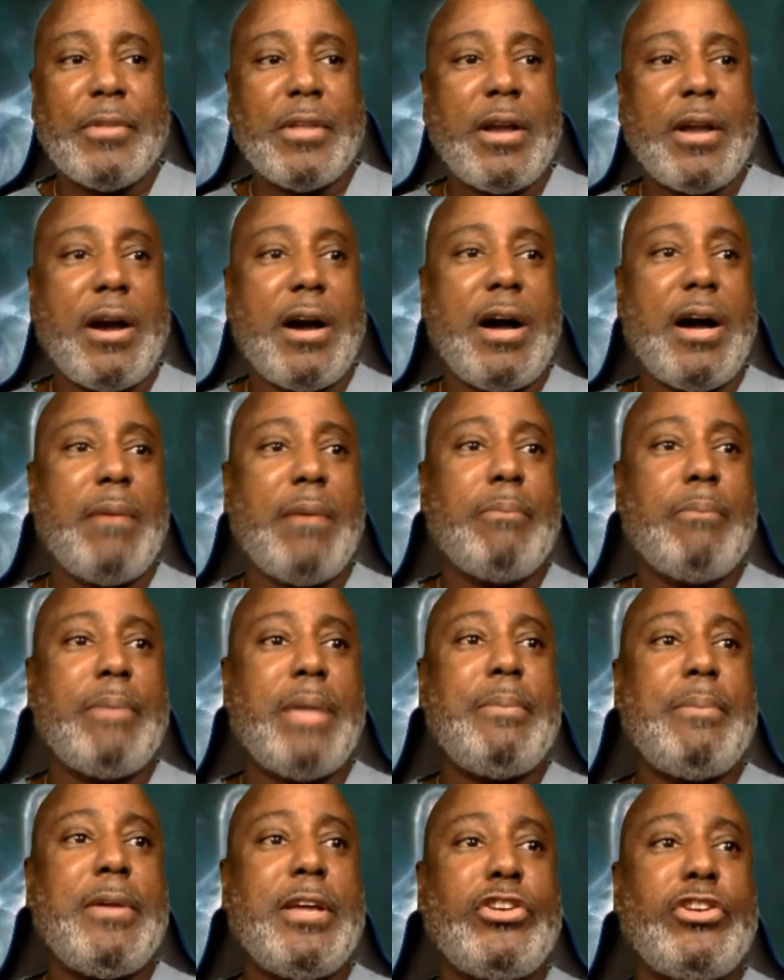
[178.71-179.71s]

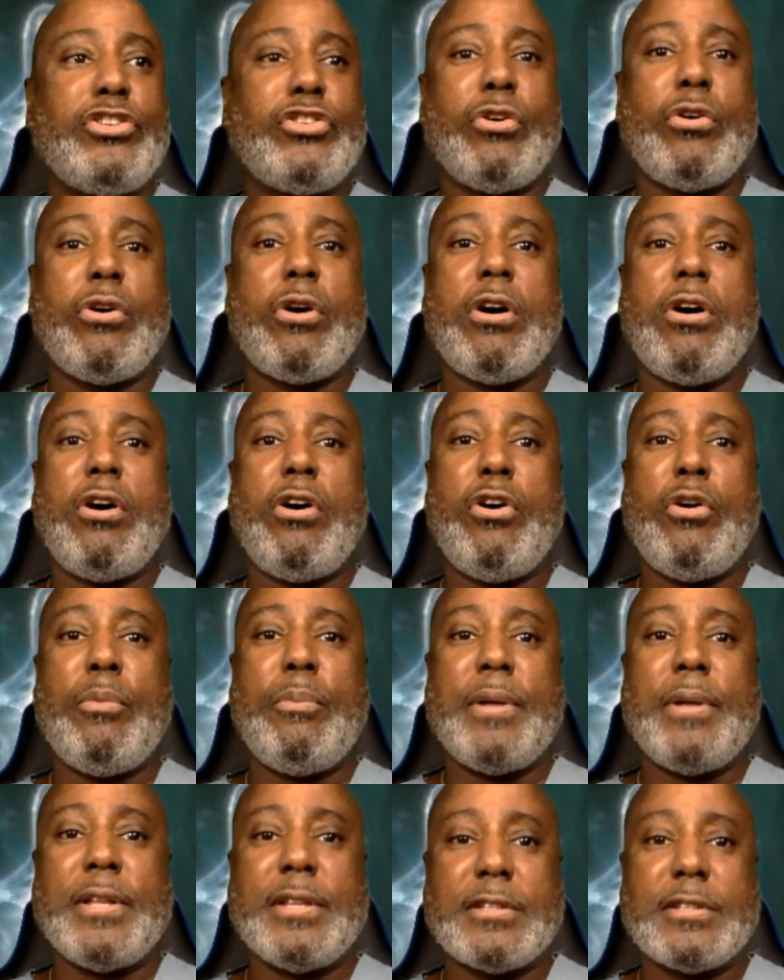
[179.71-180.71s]
Maybe a door
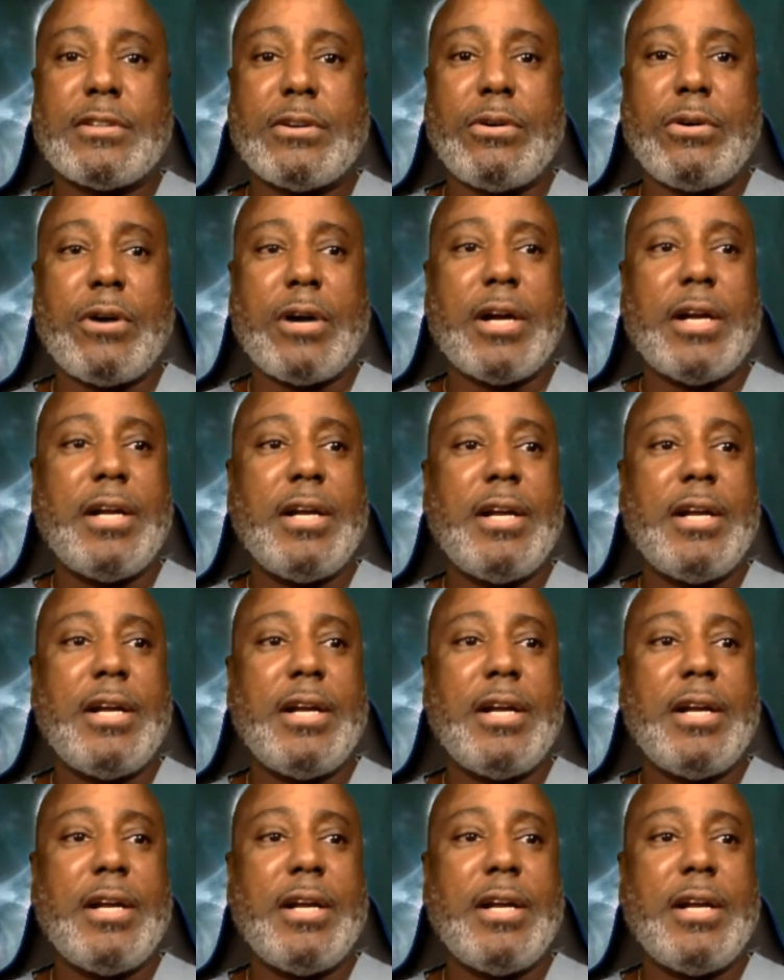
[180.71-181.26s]
opens, or